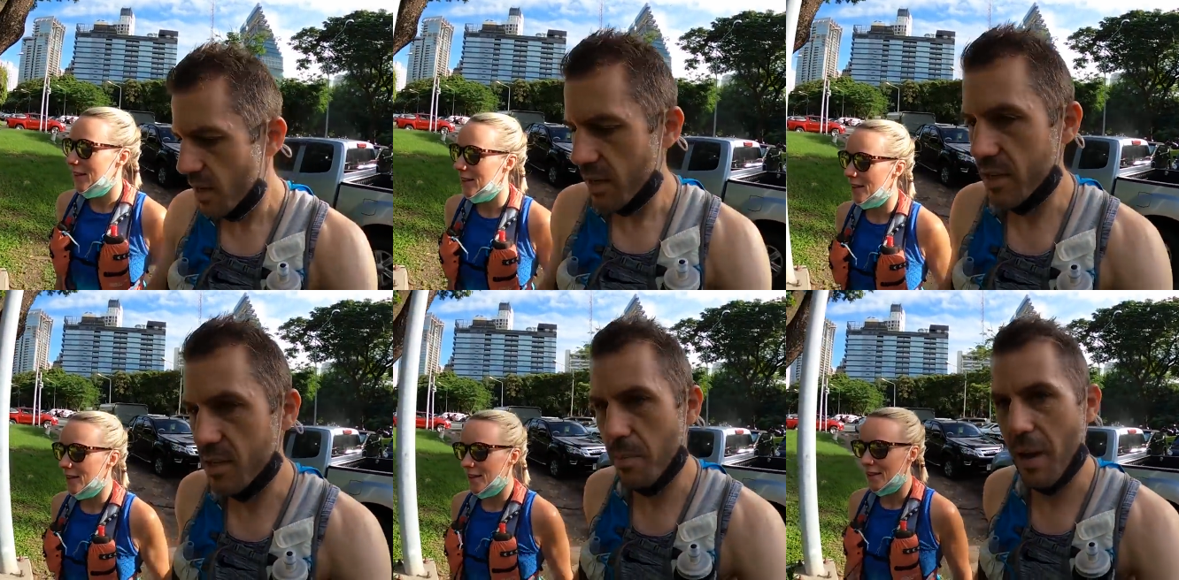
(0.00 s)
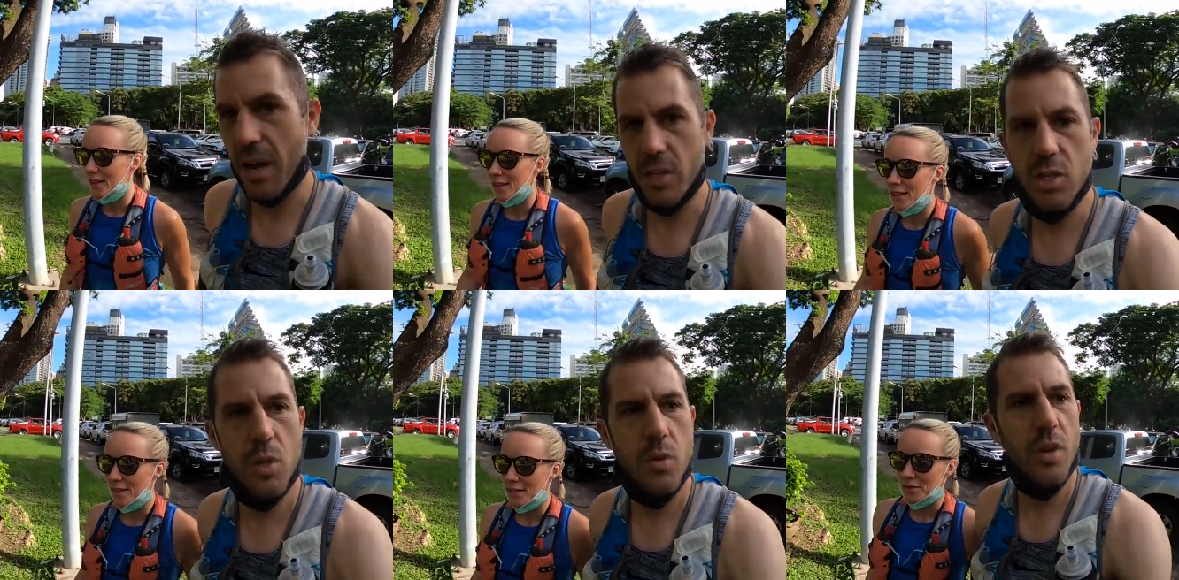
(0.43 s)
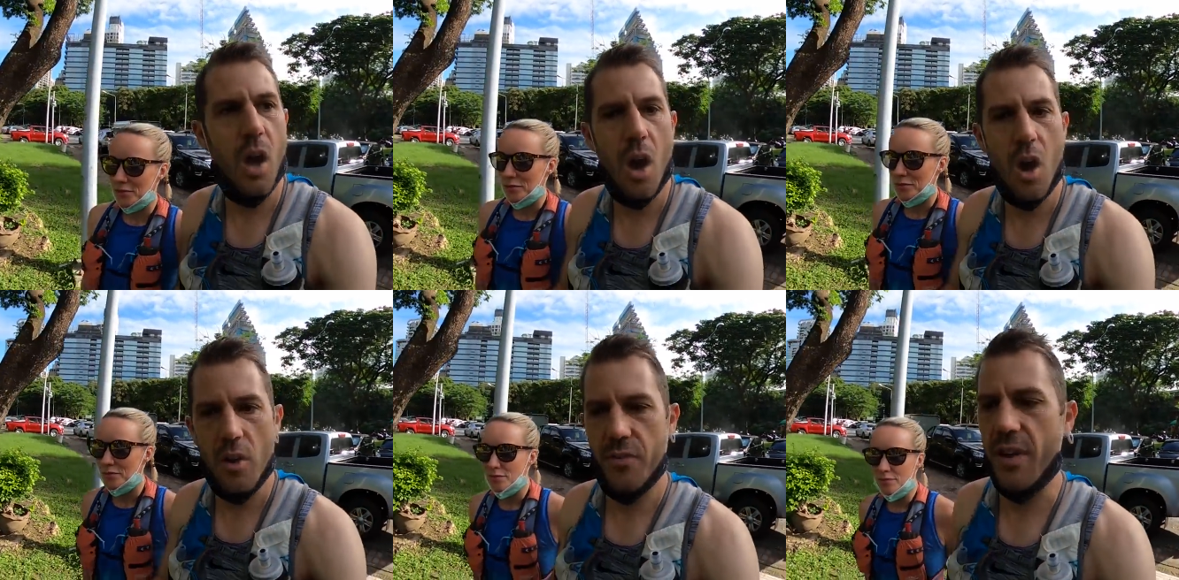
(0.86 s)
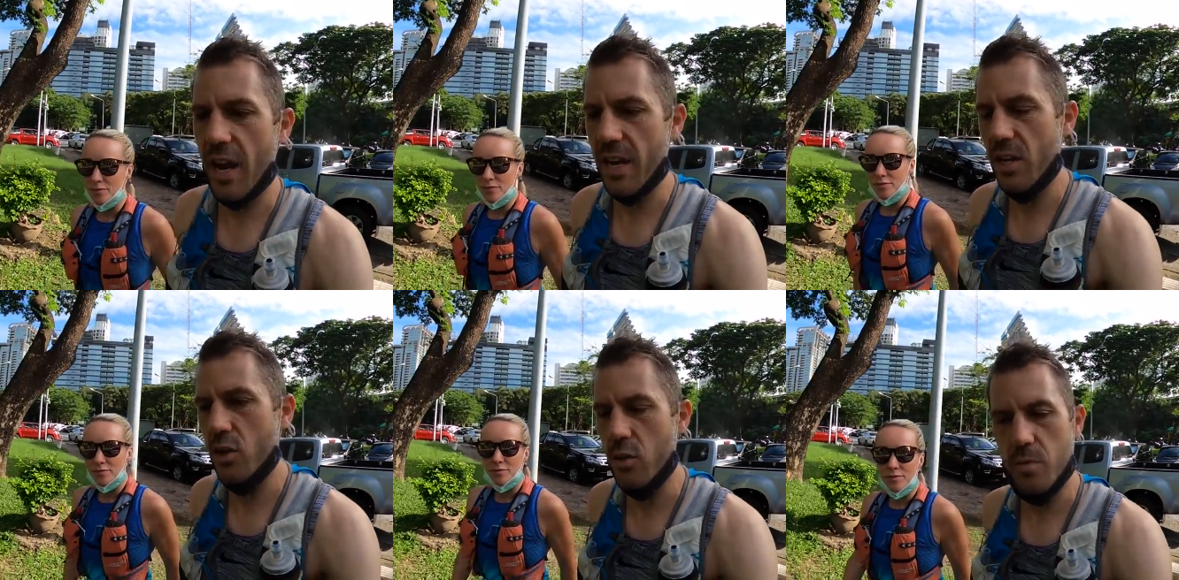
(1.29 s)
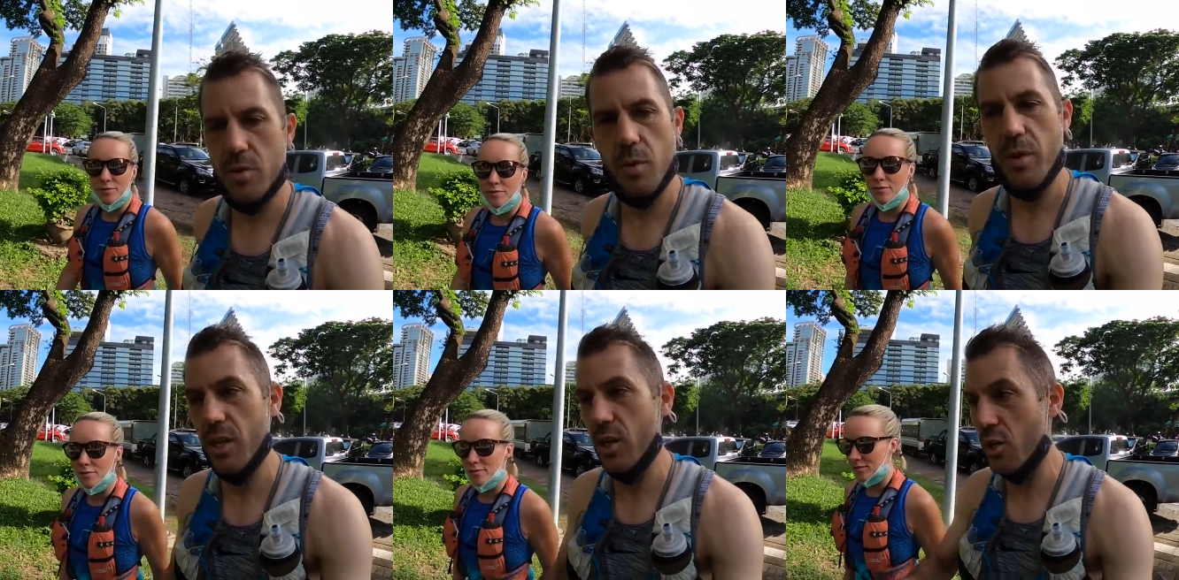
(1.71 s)
Speaker 1: and it's about a 2.5k loop.
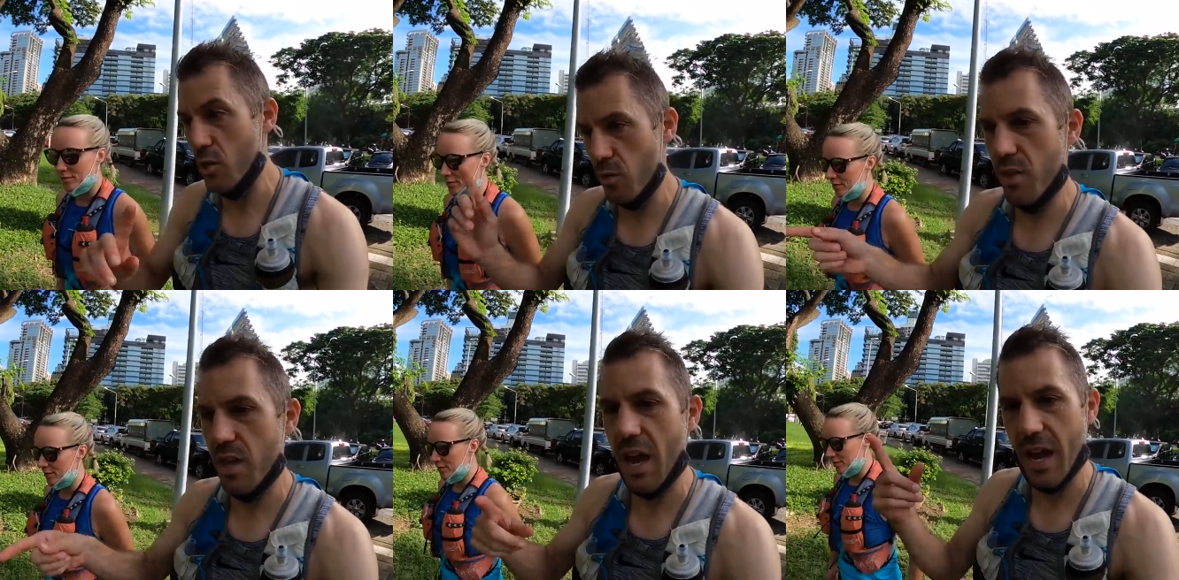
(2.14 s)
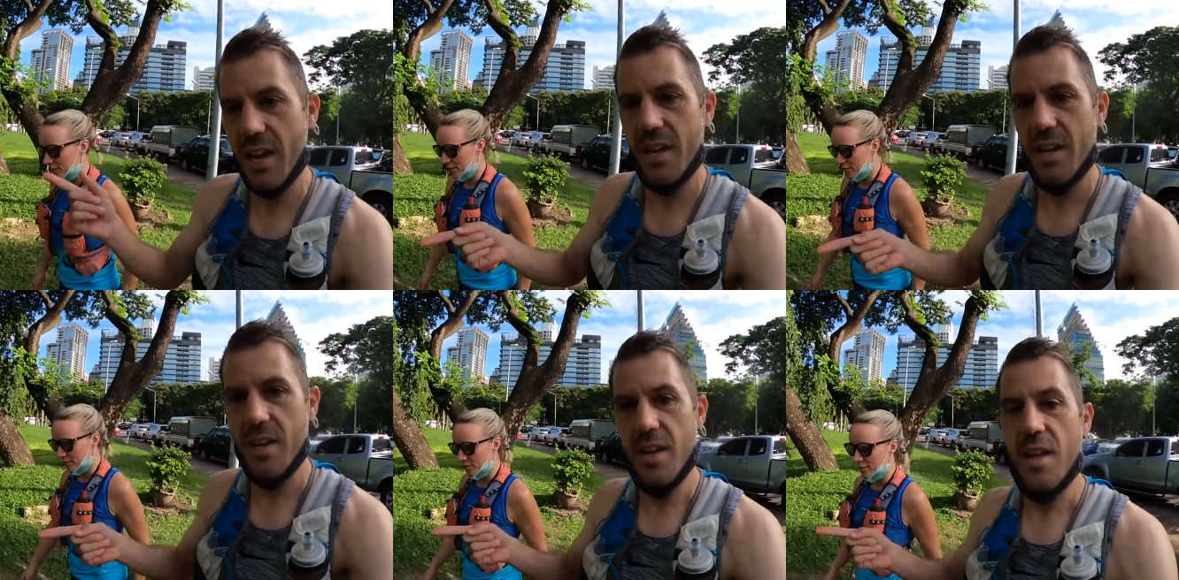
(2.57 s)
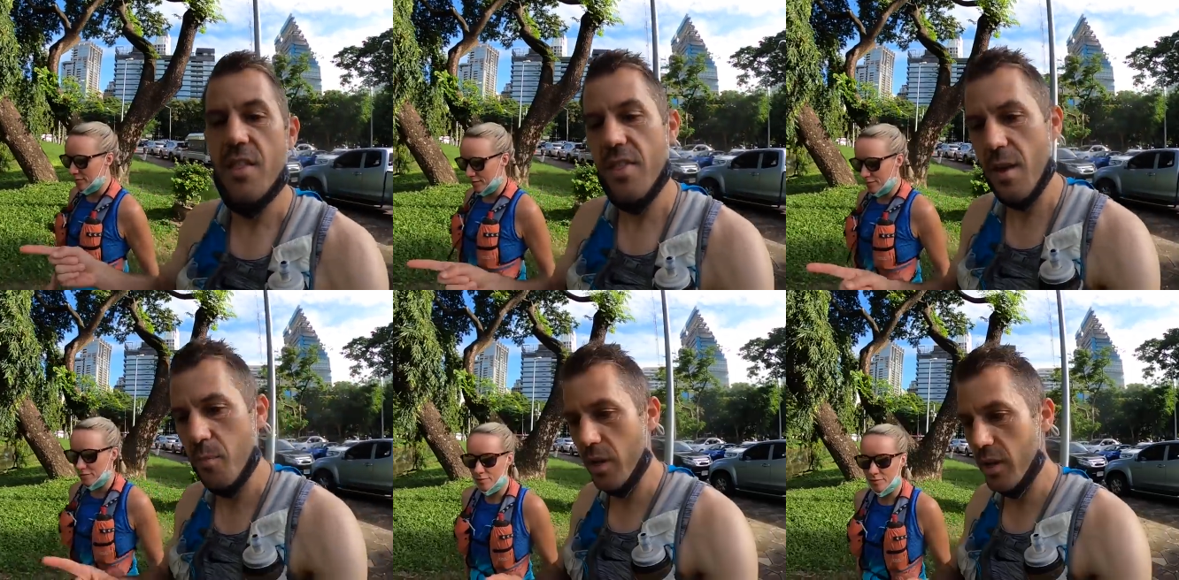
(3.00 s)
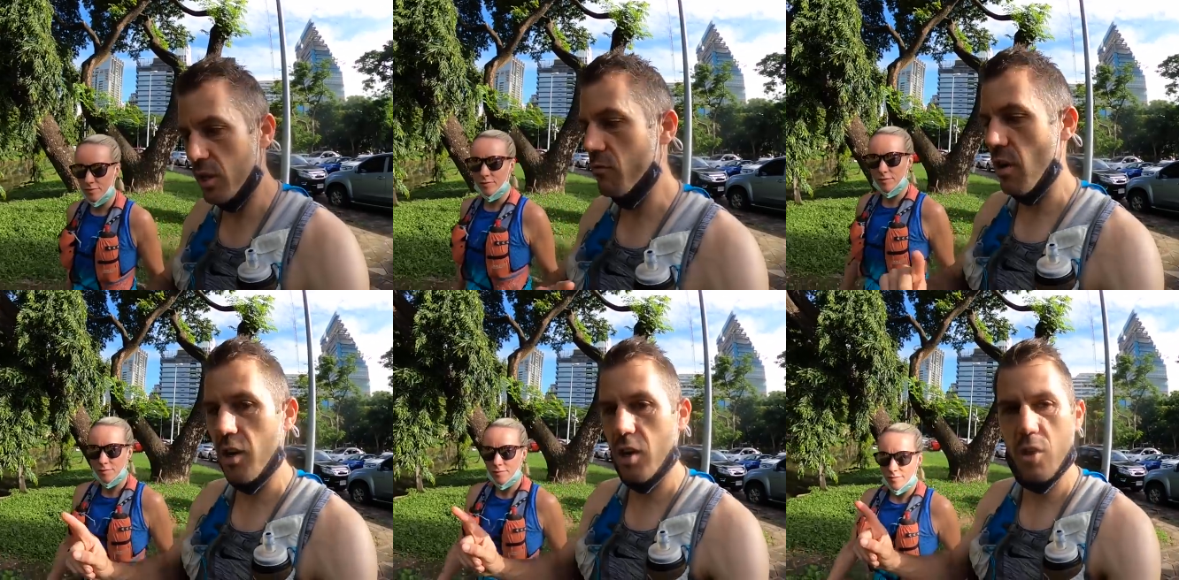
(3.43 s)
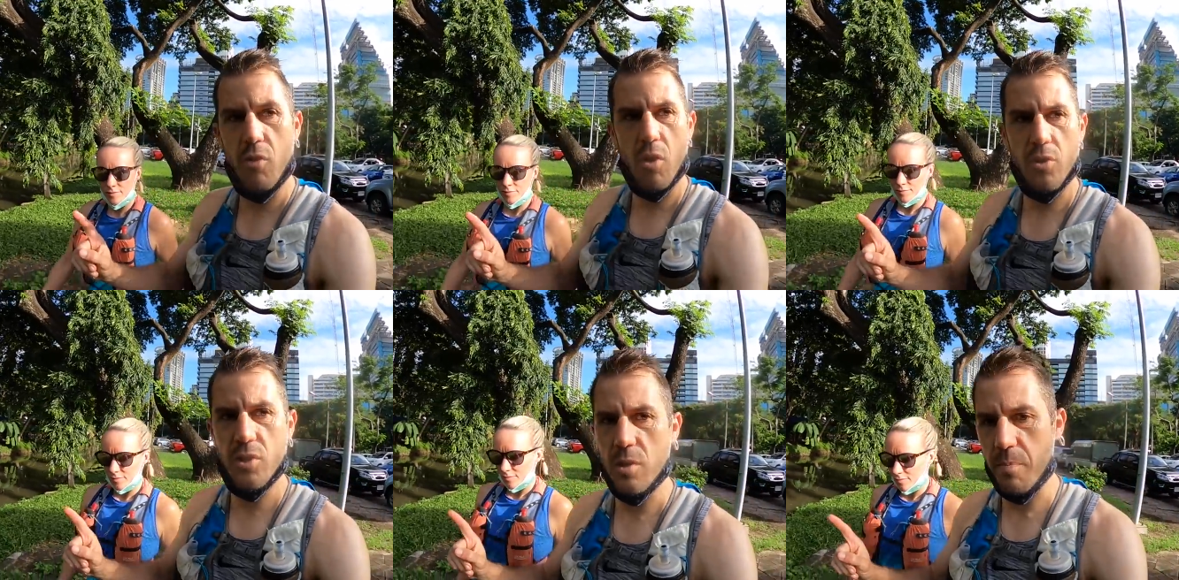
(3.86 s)
So we're going to do that, then we're going to run
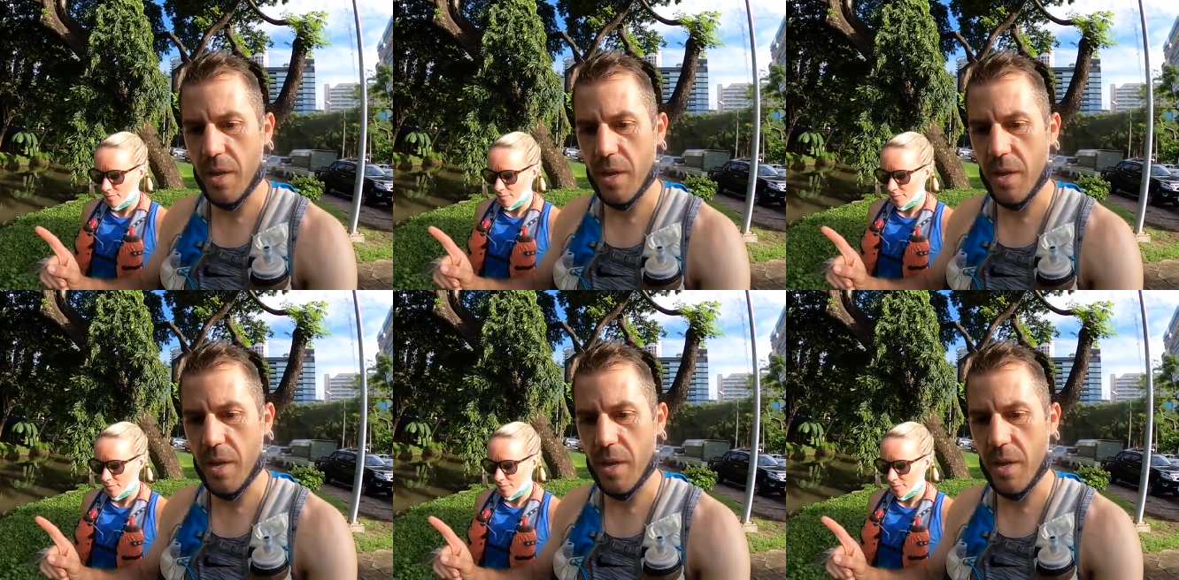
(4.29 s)
across to